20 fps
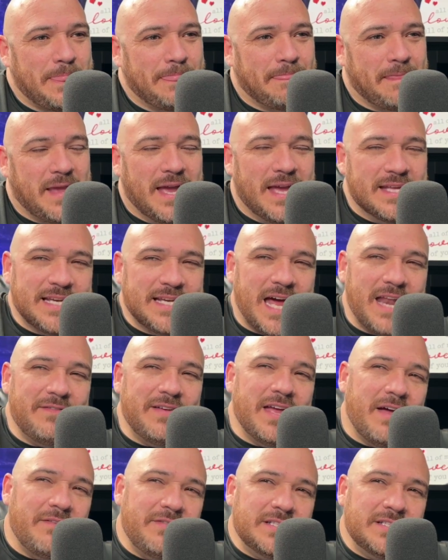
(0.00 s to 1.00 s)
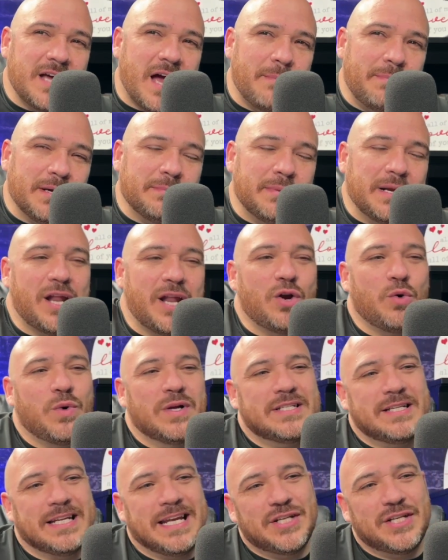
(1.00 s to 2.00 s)
It's kind of a heavy topic, but I don't
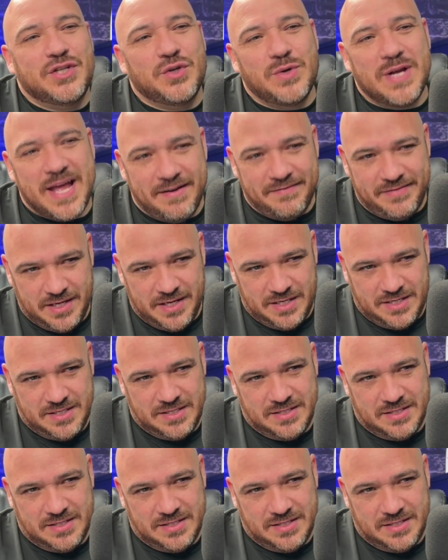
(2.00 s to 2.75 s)
want it to get too heavy